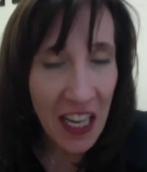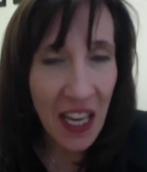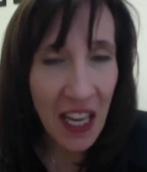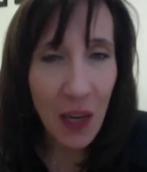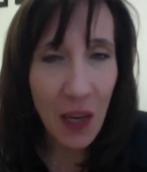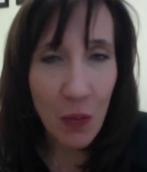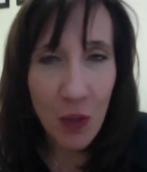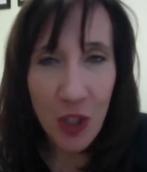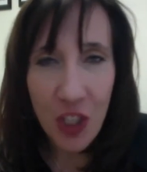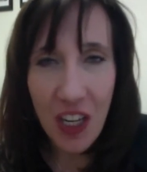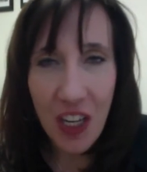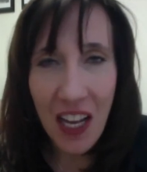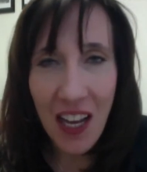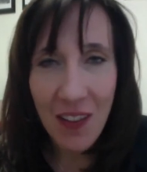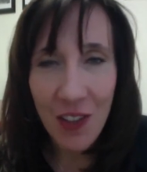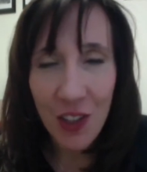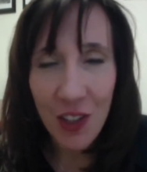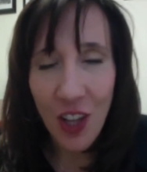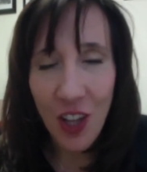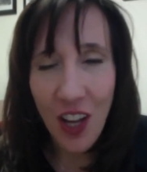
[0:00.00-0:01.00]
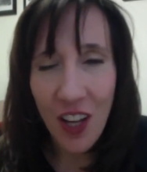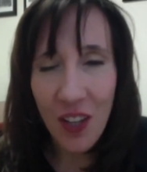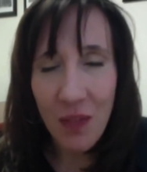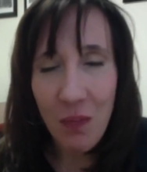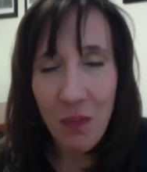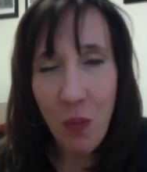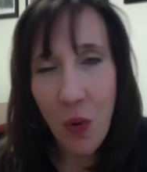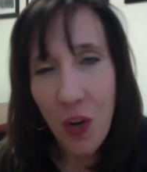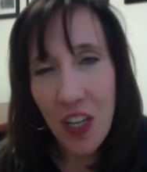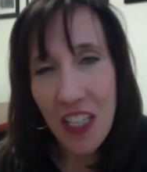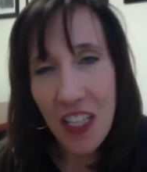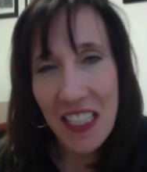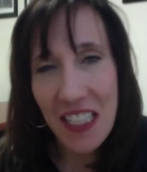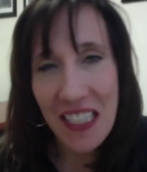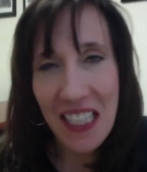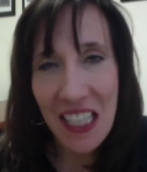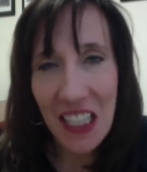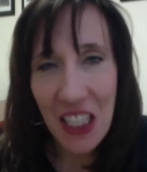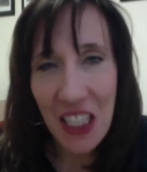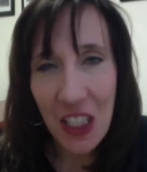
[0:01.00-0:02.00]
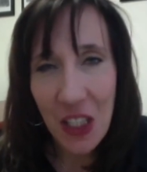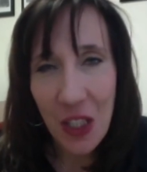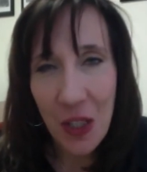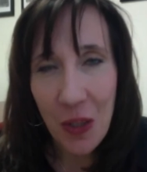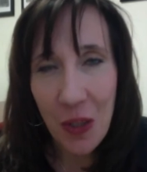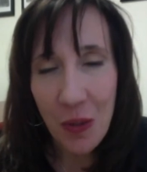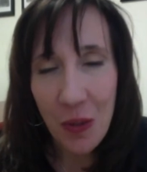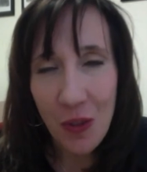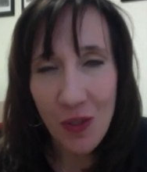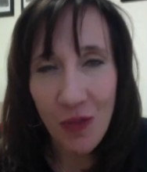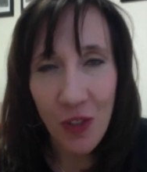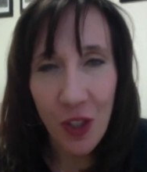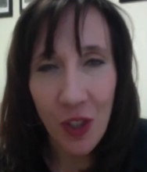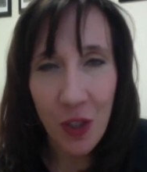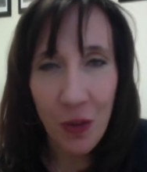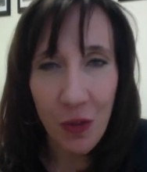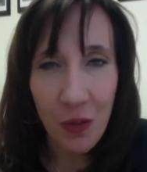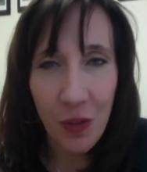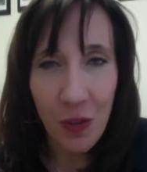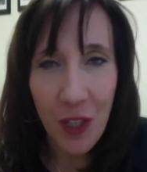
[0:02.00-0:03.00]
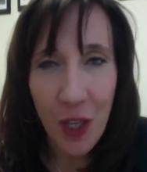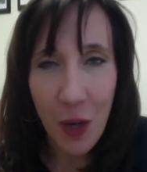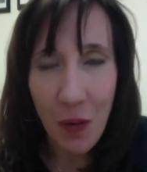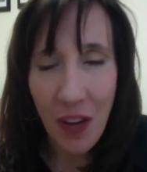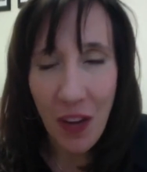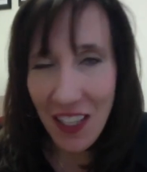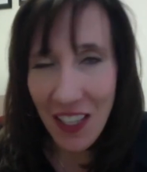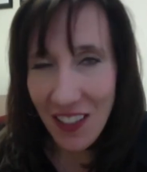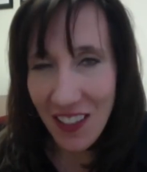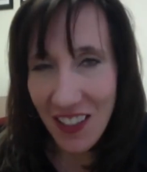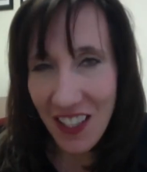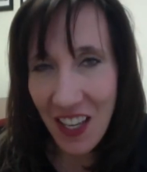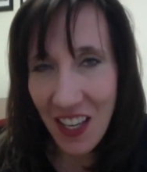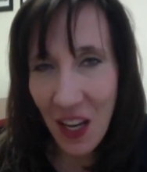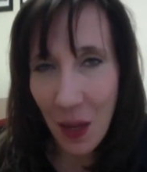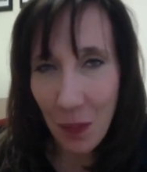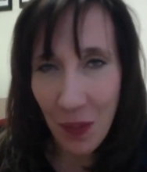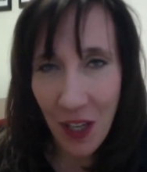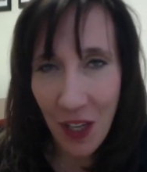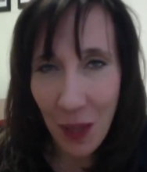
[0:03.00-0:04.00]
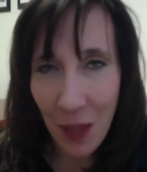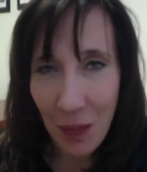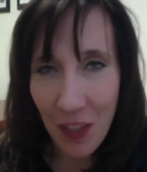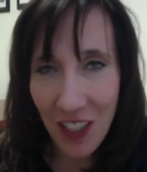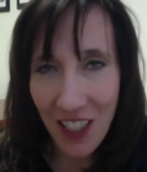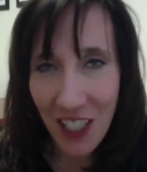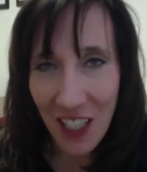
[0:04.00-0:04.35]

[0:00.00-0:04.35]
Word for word: and we should have a lot more exciting news for U three oh eight in the upcoming